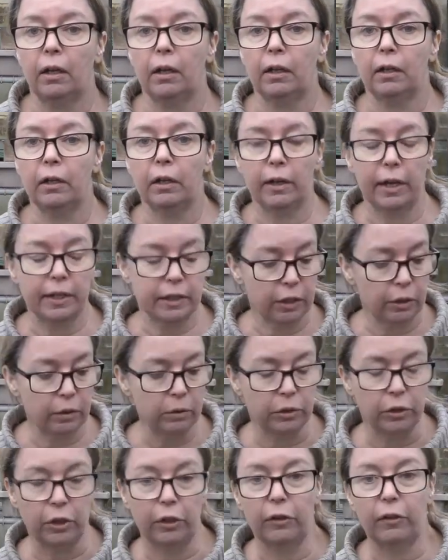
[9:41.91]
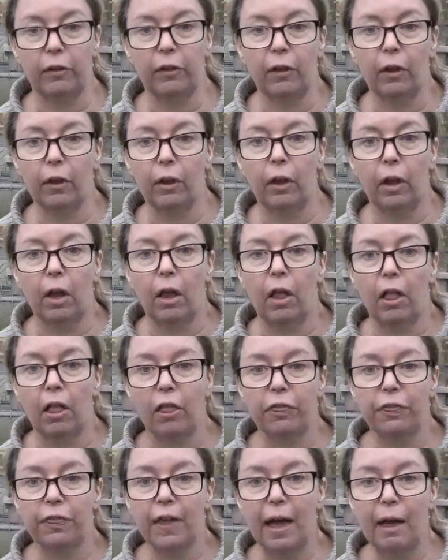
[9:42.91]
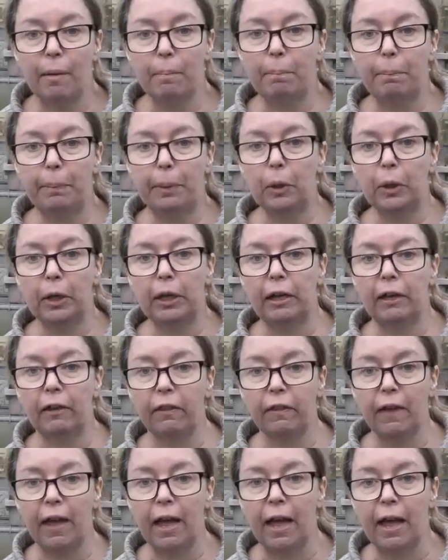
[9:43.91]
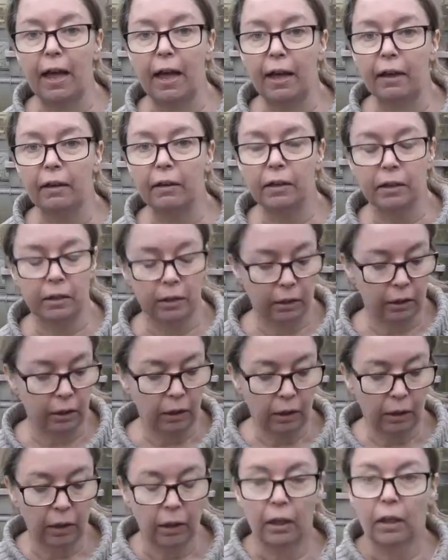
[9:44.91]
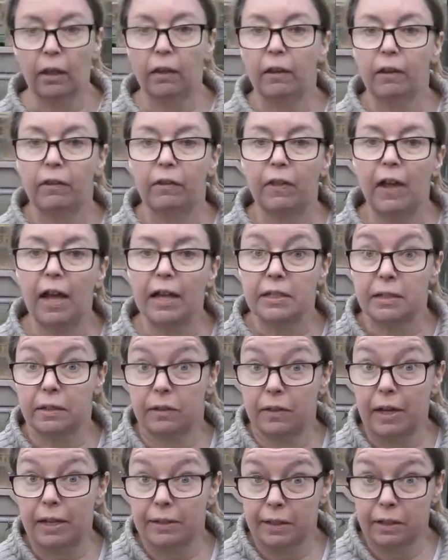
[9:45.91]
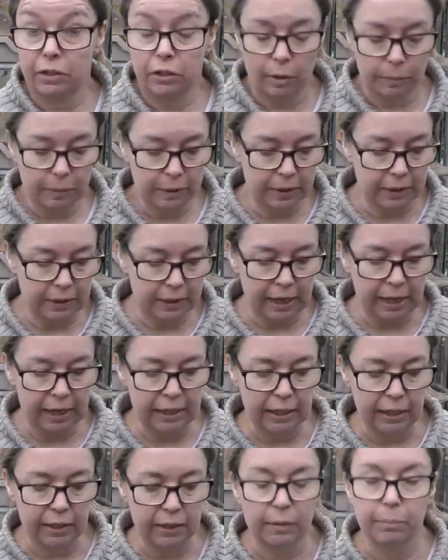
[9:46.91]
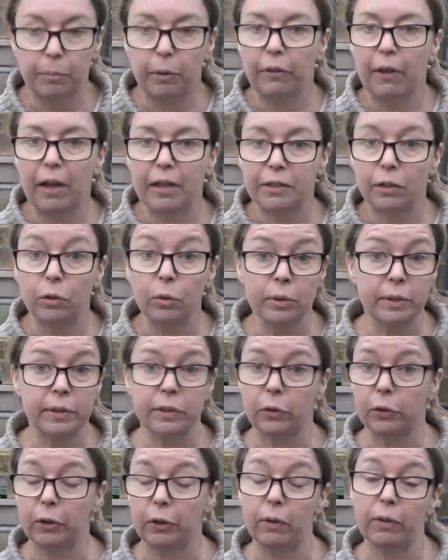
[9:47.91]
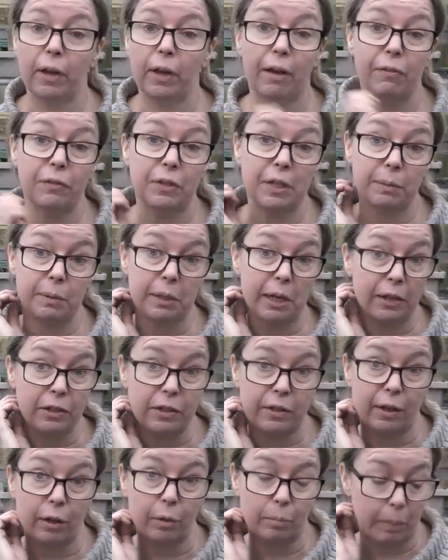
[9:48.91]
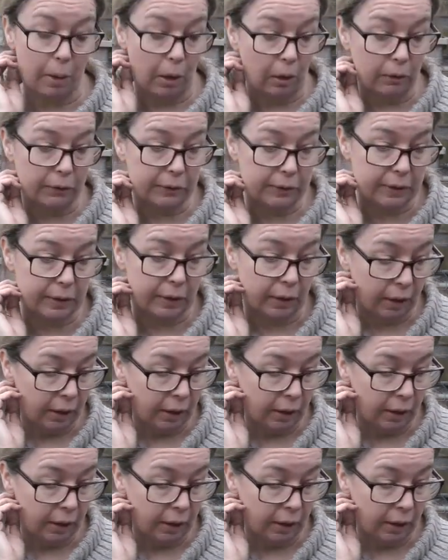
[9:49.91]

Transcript: look, I told you, that bucket there, that's the tops of the dahlias, but that's all soil that I've tipped out of the old pots.